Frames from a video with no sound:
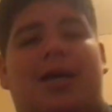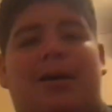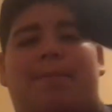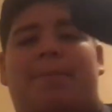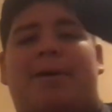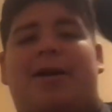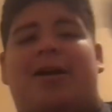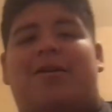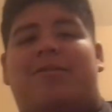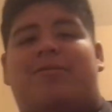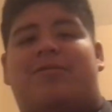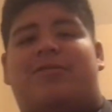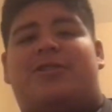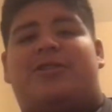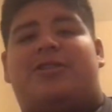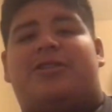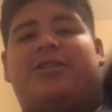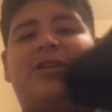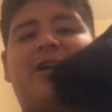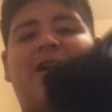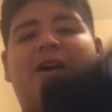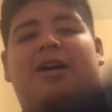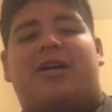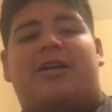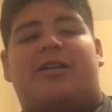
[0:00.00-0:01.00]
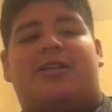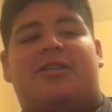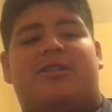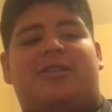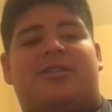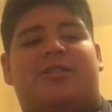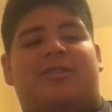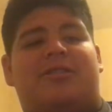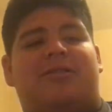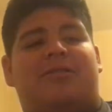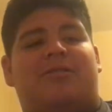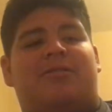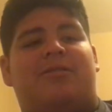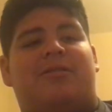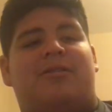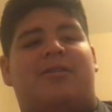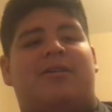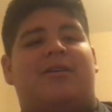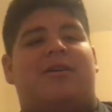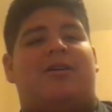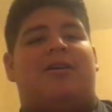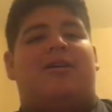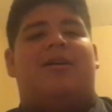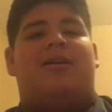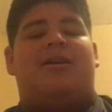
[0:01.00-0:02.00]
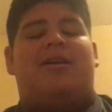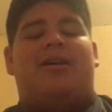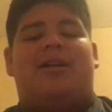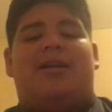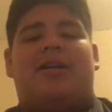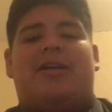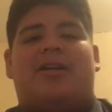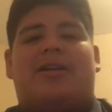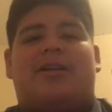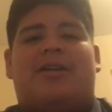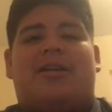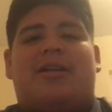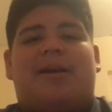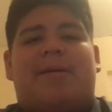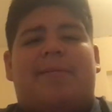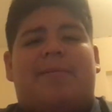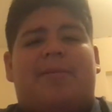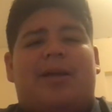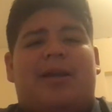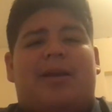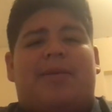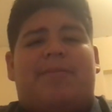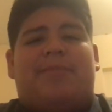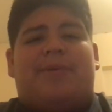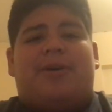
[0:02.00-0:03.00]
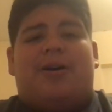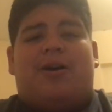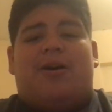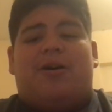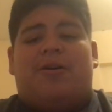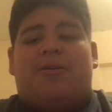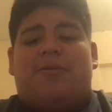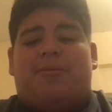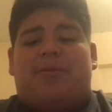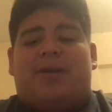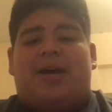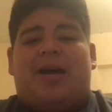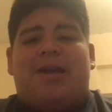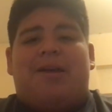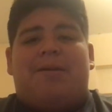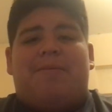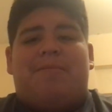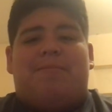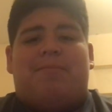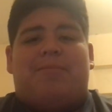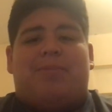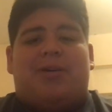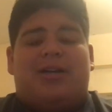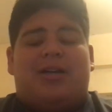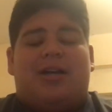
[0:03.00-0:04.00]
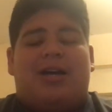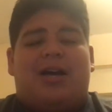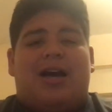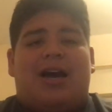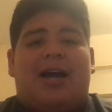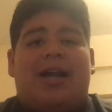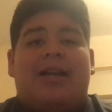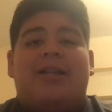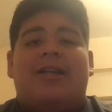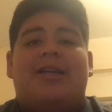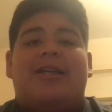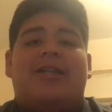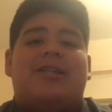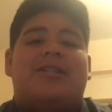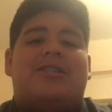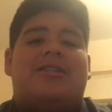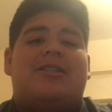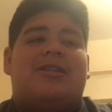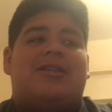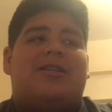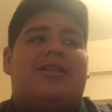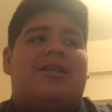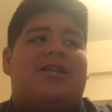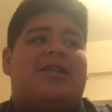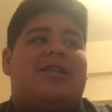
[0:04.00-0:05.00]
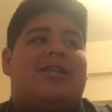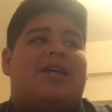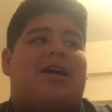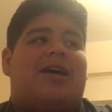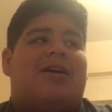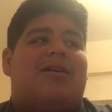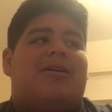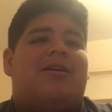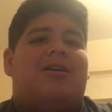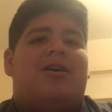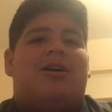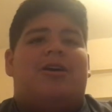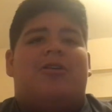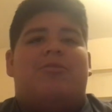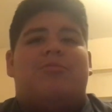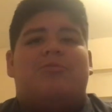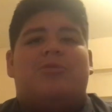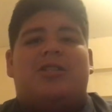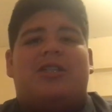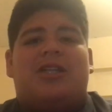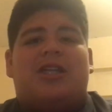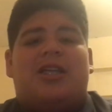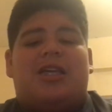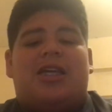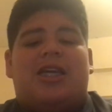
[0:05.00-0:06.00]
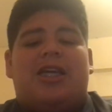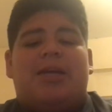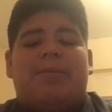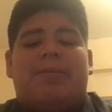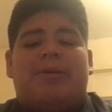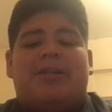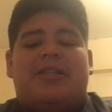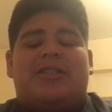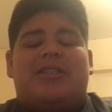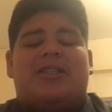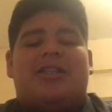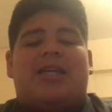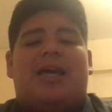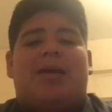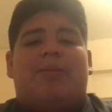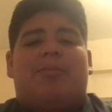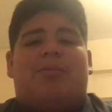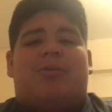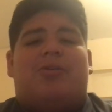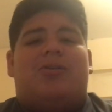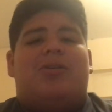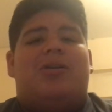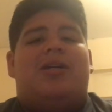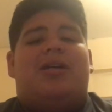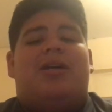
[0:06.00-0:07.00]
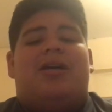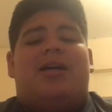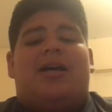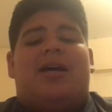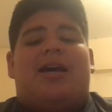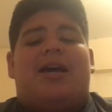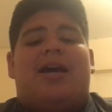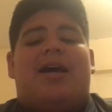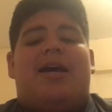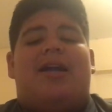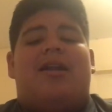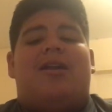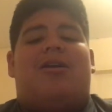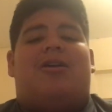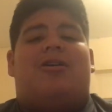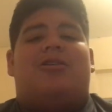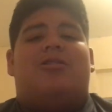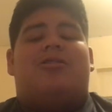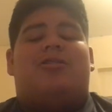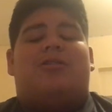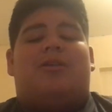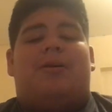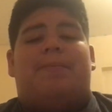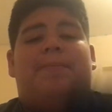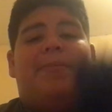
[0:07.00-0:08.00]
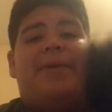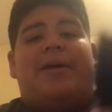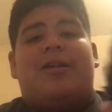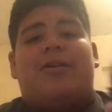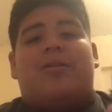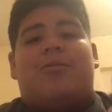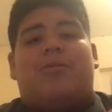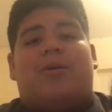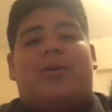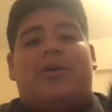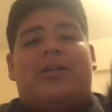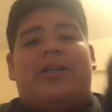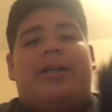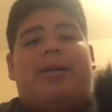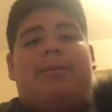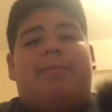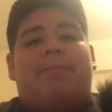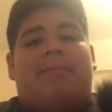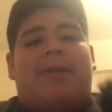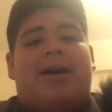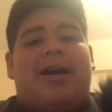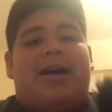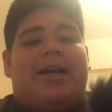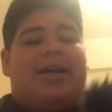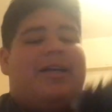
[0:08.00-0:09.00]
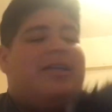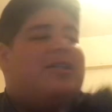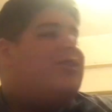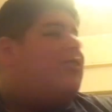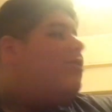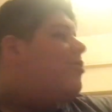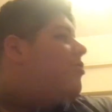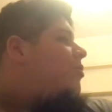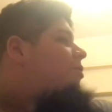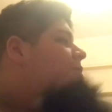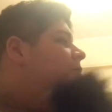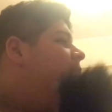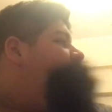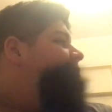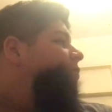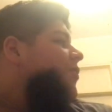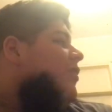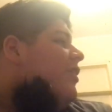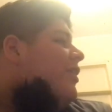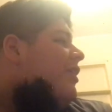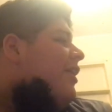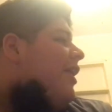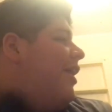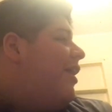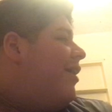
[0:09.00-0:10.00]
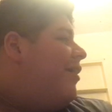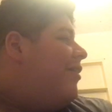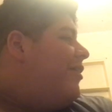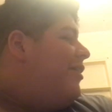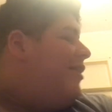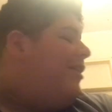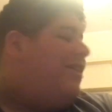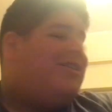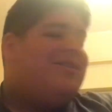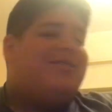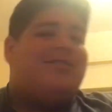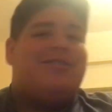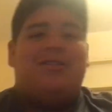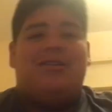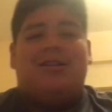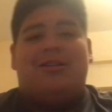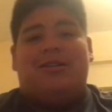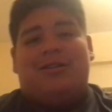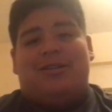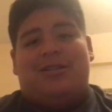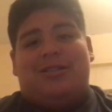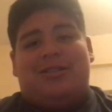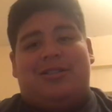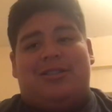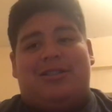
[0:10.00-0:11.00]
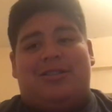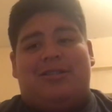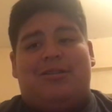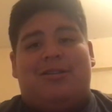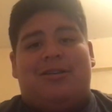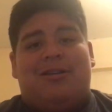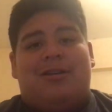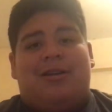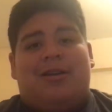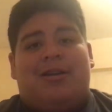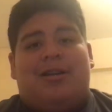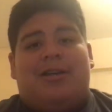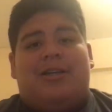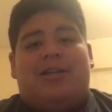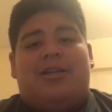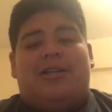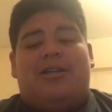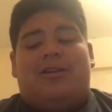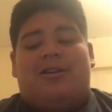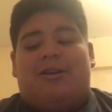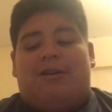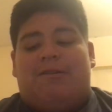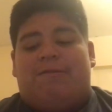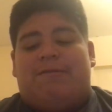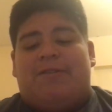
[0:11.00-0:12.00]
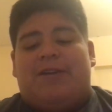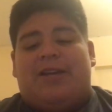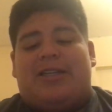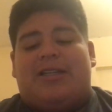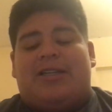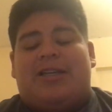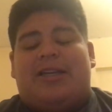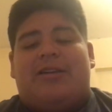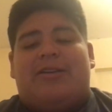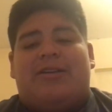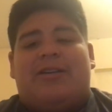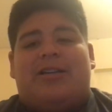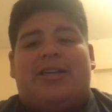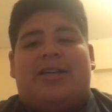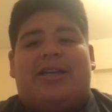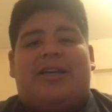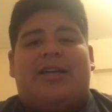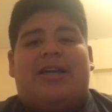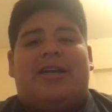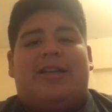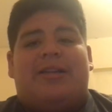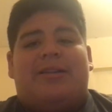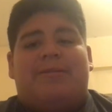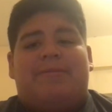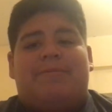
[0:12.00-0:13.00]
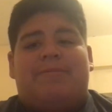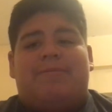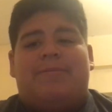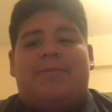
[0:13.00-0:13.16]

a pair of socks, and it kept it up all right, but I needed something that was going to keep it stable and also a better quality mic so hopefully the air conditioner doesn't you know affect the hearing again